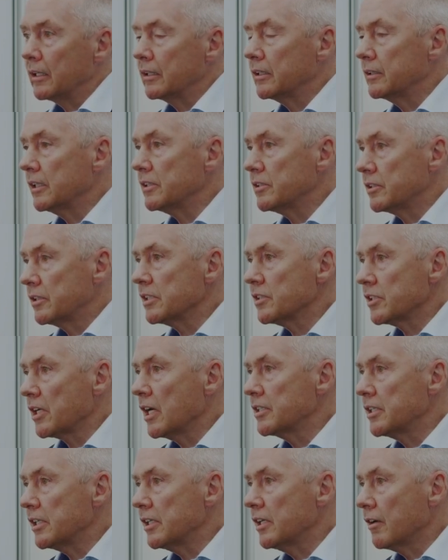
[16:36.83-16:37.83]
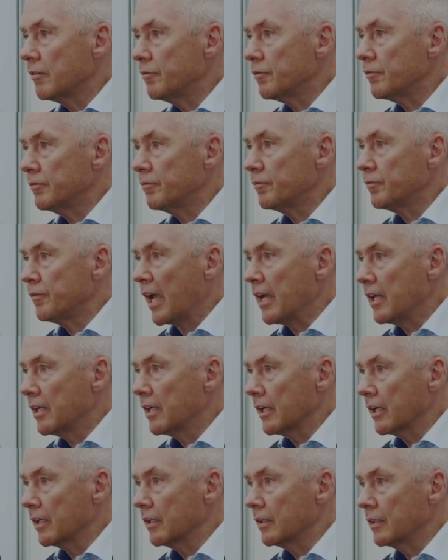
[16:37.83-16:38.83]
This idea of
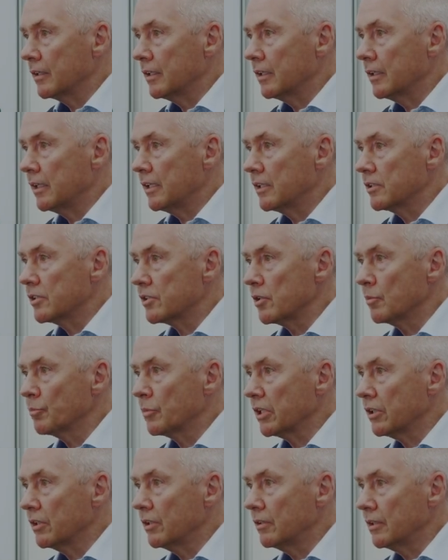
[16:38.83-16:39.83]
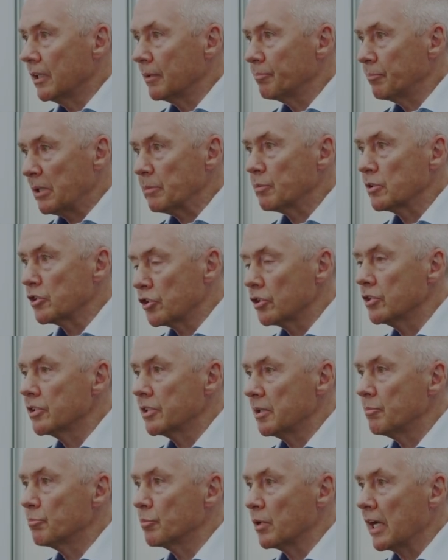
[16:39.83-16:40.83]
failing is something that people should
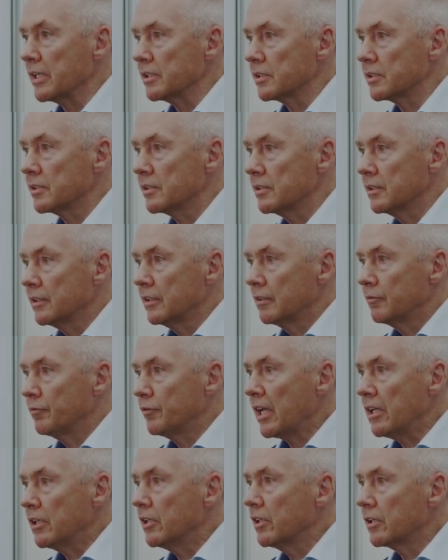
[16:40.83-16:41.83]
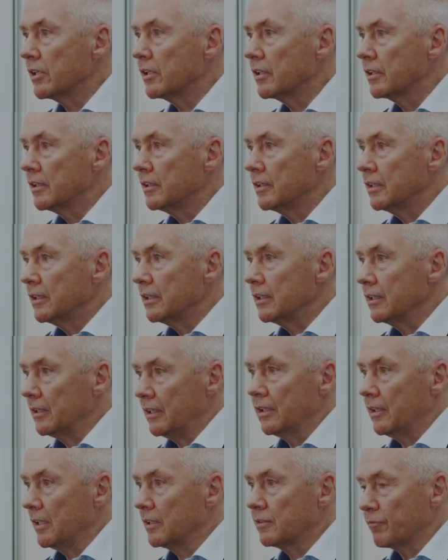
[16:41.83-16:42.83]
embrace. Failure,
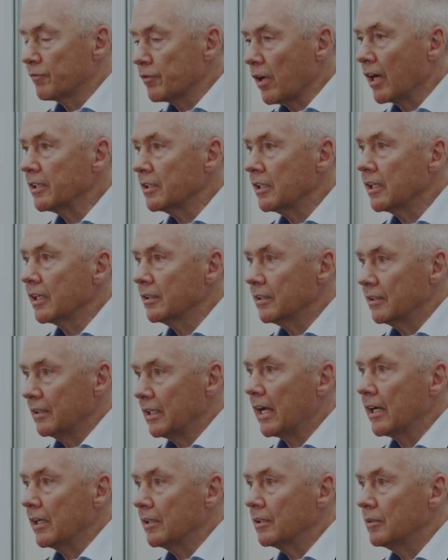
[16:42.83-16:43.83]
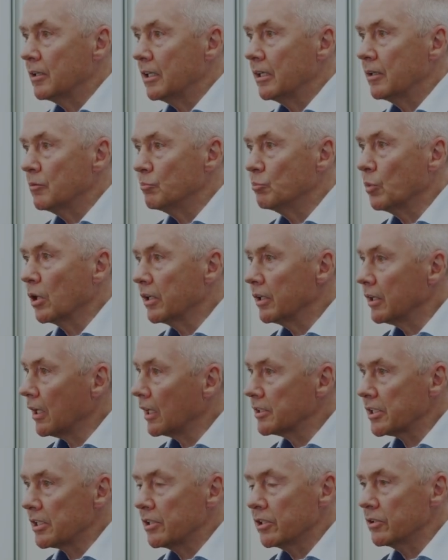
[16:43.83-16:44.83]
it's frightening, yeah, but I
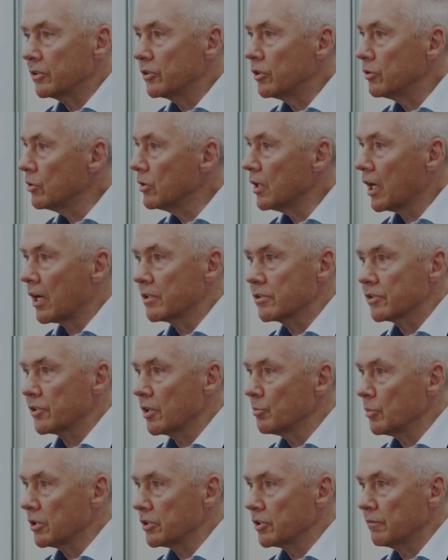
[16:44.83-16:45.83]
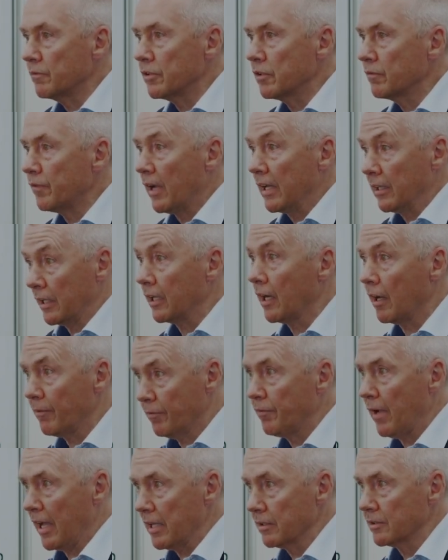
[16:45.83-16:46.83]
tell you, you learn so much if you fail. And I've
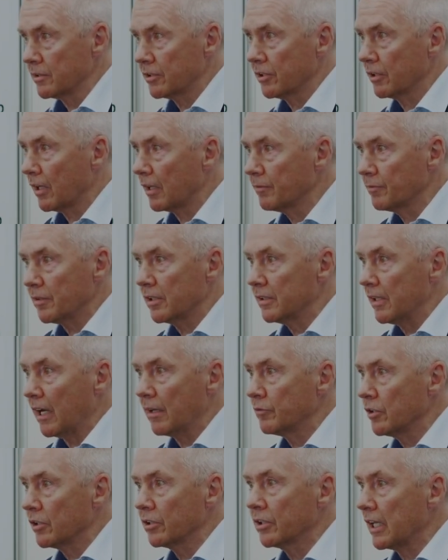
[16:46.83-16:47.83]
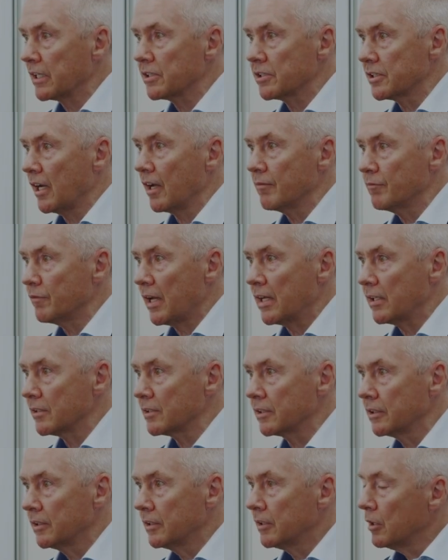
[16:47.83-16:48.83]
failed, you know, I've done things and I've
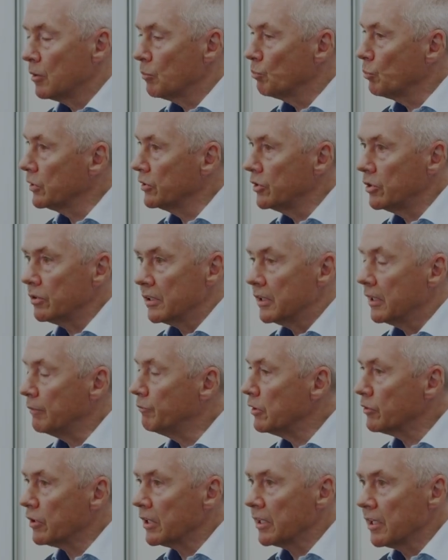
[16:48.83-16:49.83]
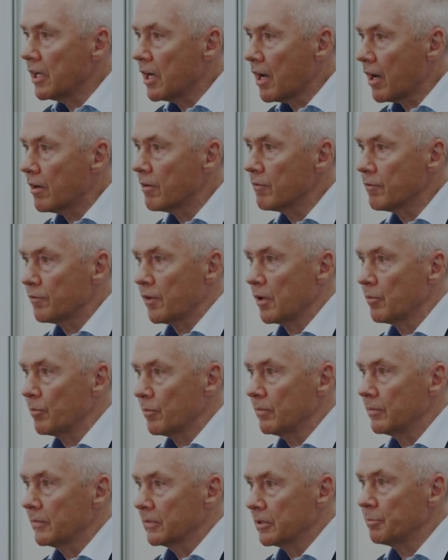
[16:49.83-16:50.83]
failed. But if you can learn
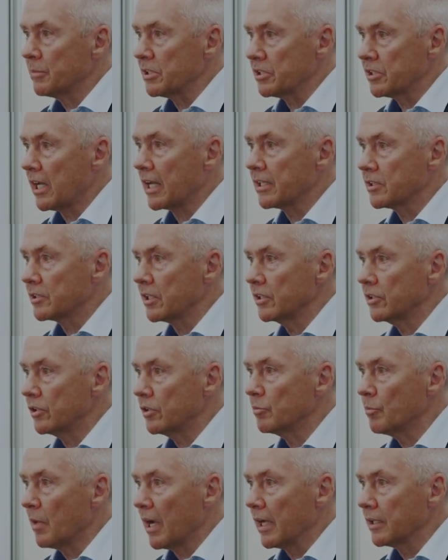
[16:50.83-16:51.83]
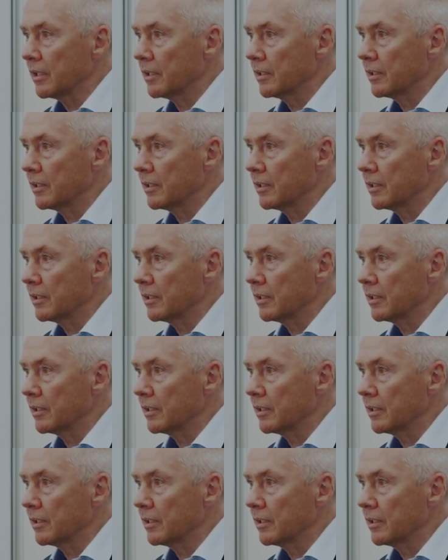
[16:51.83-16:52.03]
from the mistakes that you make,